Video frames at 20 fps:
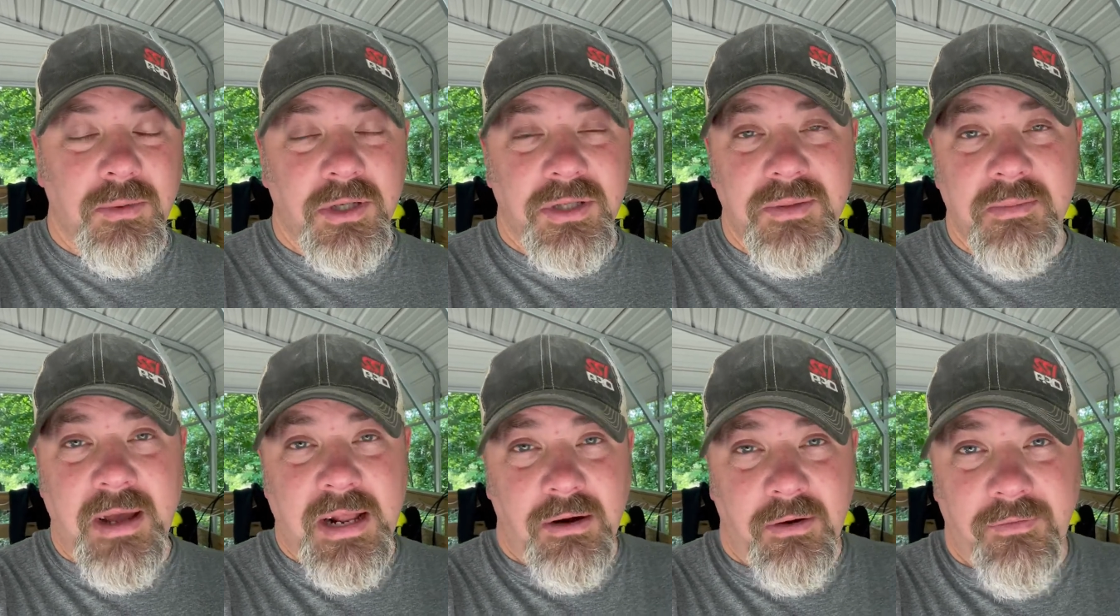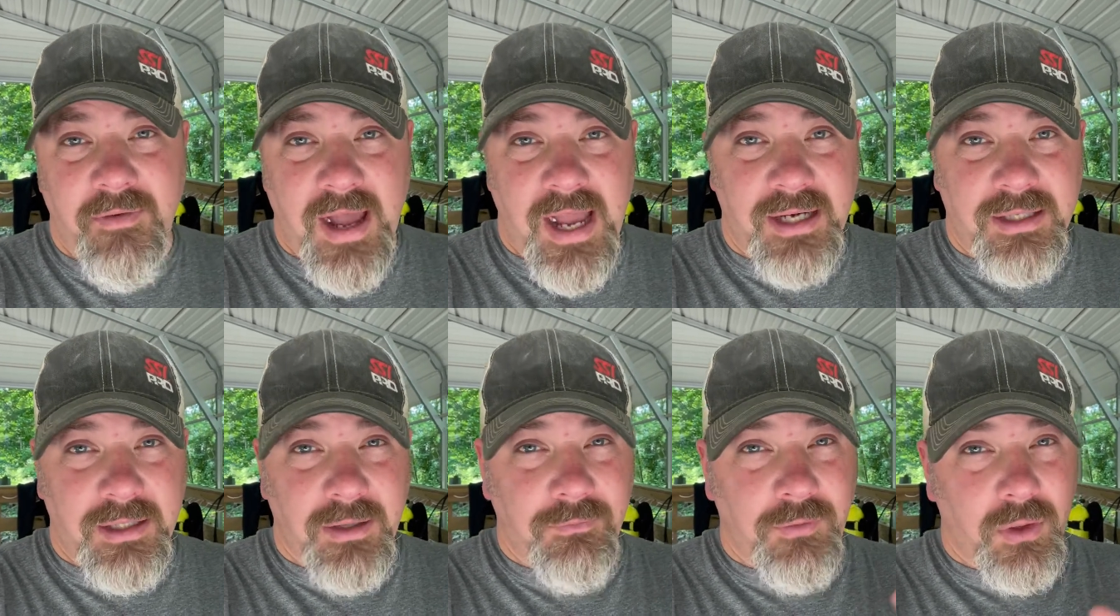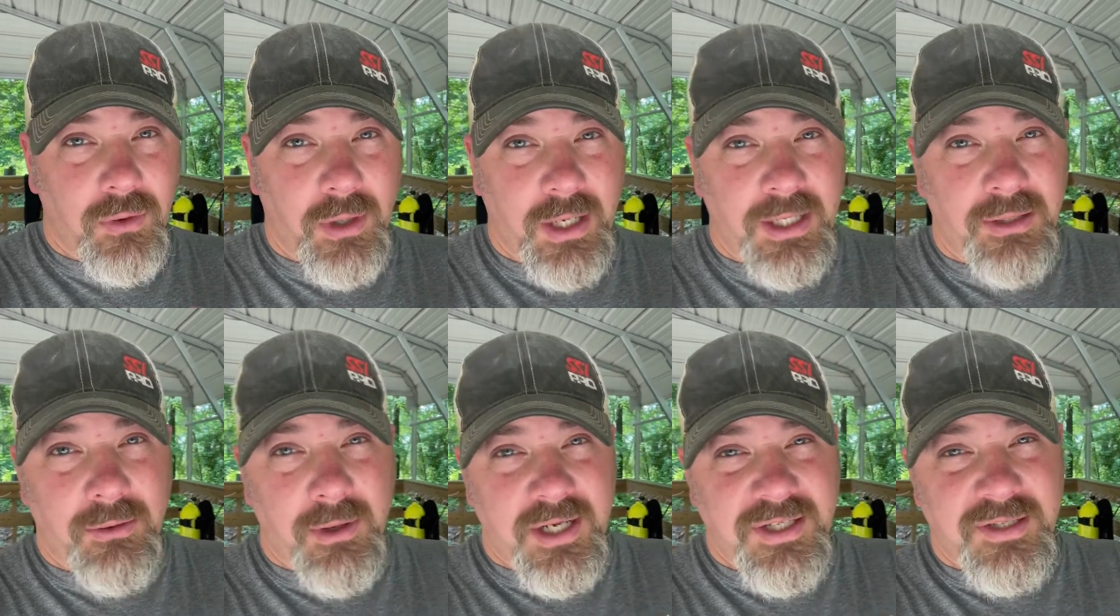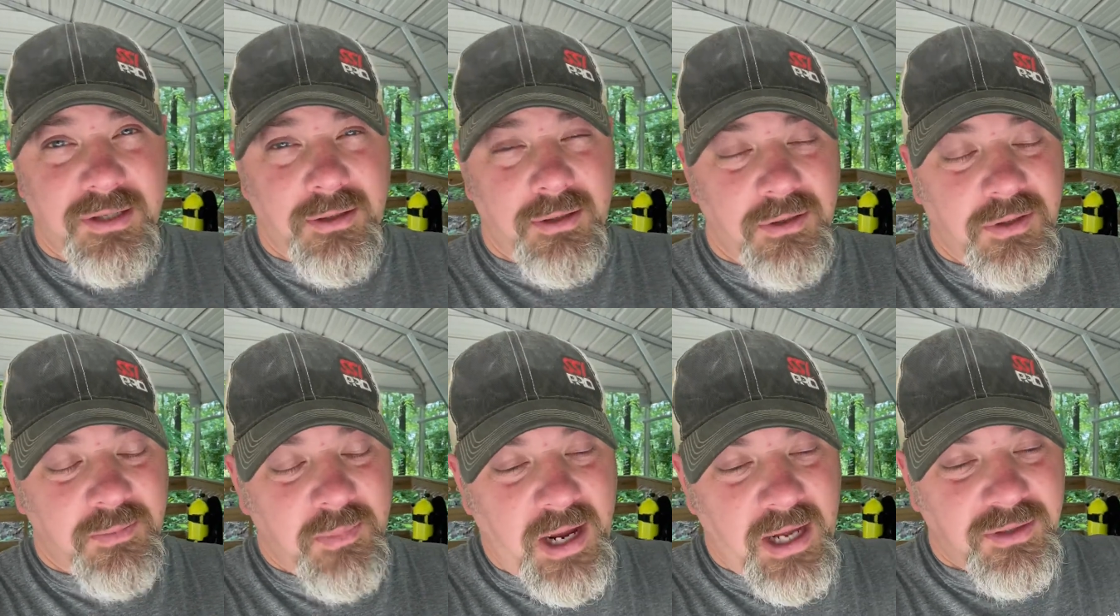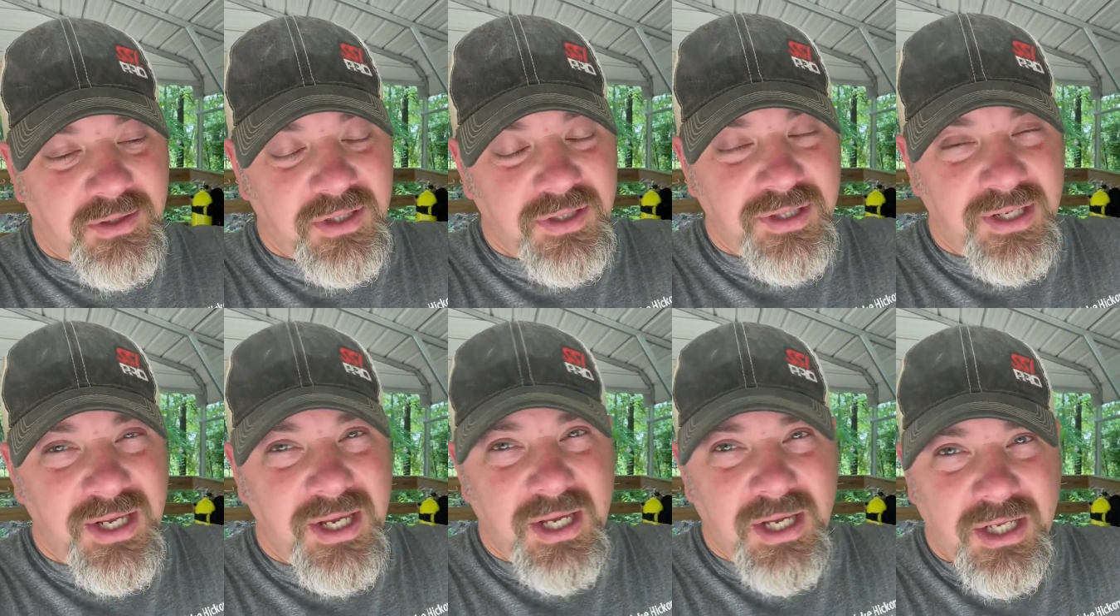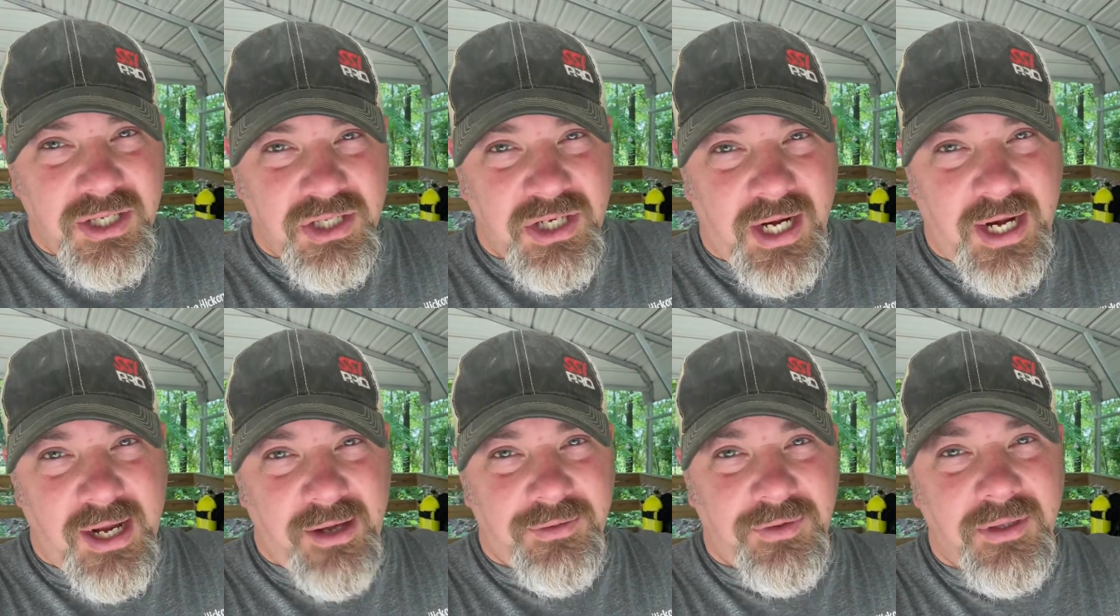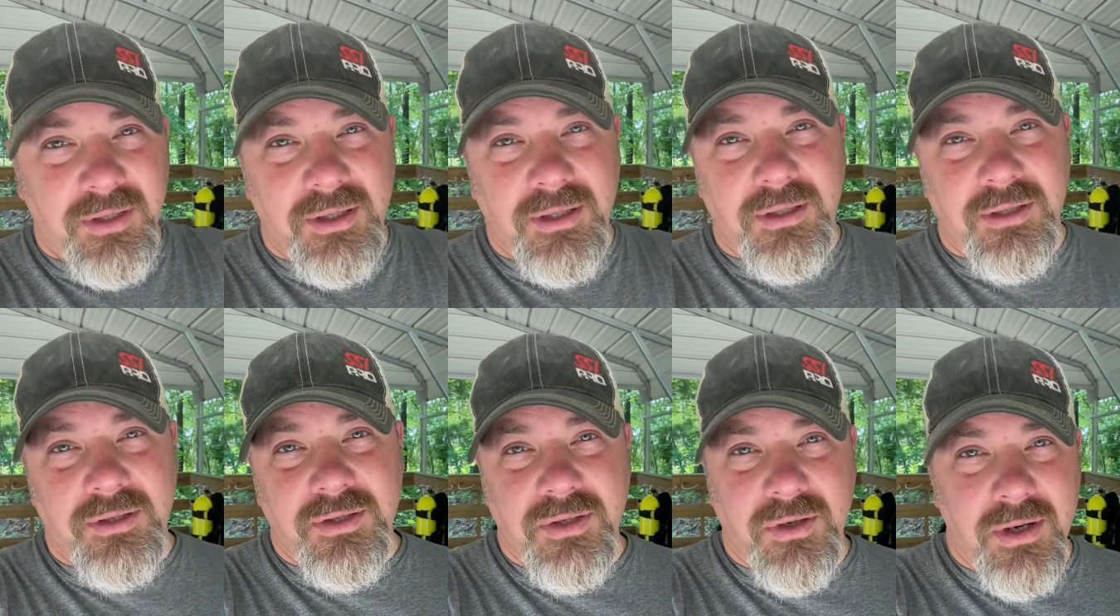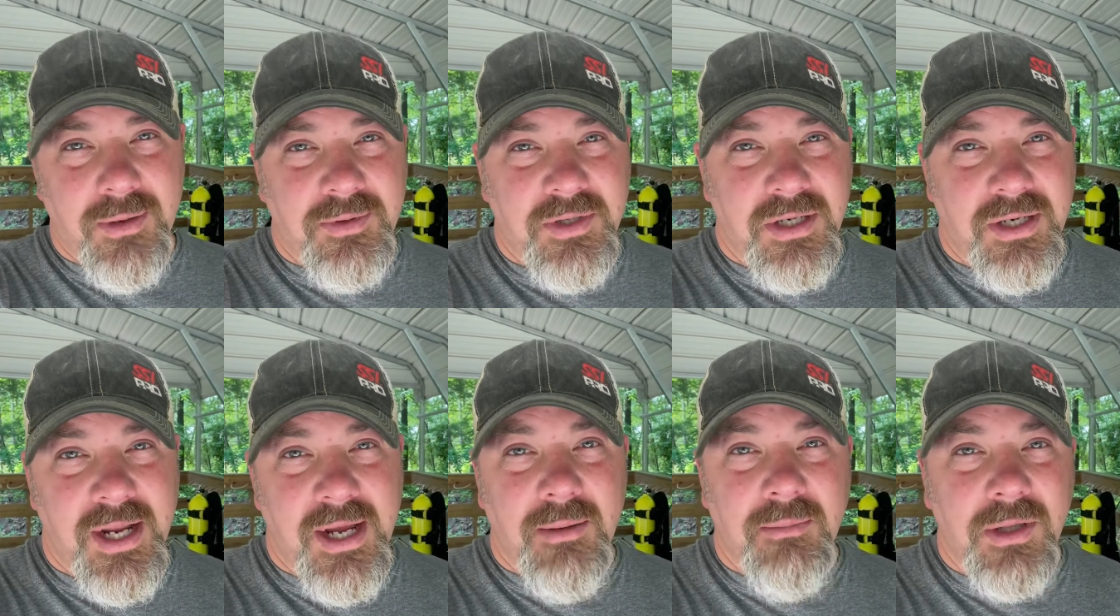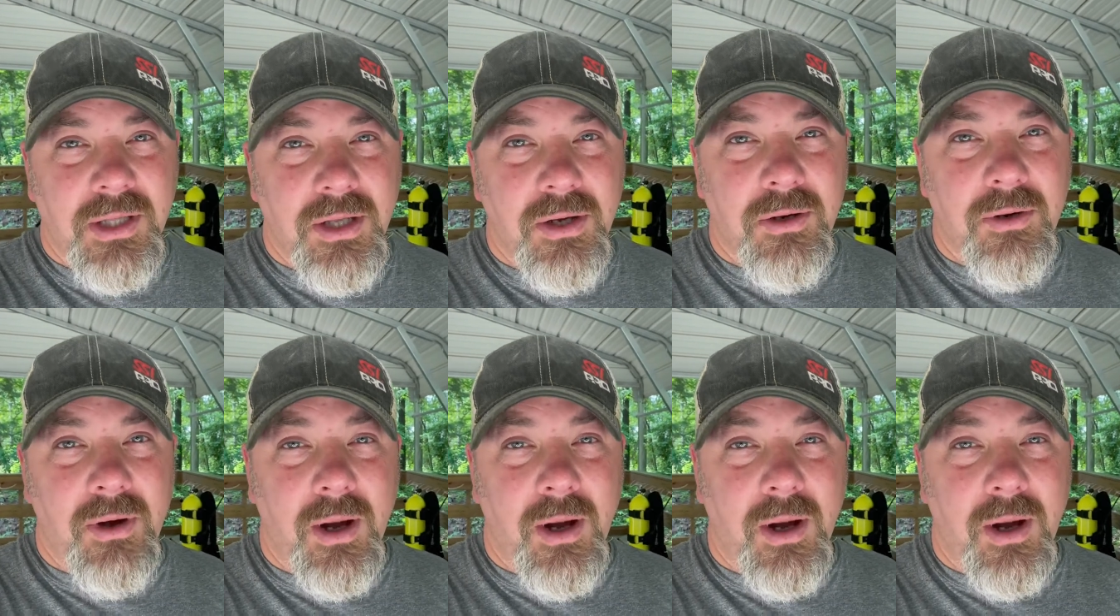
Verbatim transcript: As a matter of fact, if you're interested in those pouches, check out the description down below.